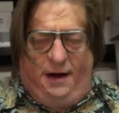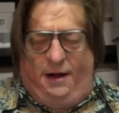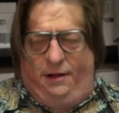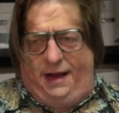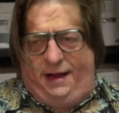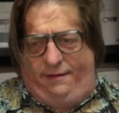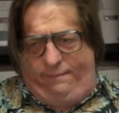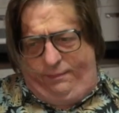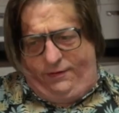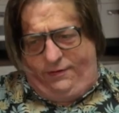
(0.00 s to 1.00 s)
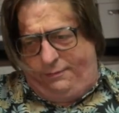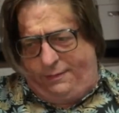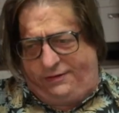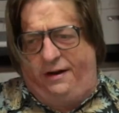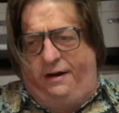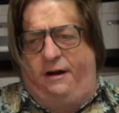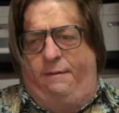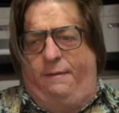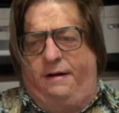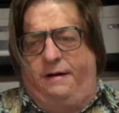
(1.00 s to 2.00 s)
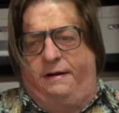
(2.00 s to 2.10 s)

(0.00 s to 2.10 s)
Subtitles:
And she's missing an arm,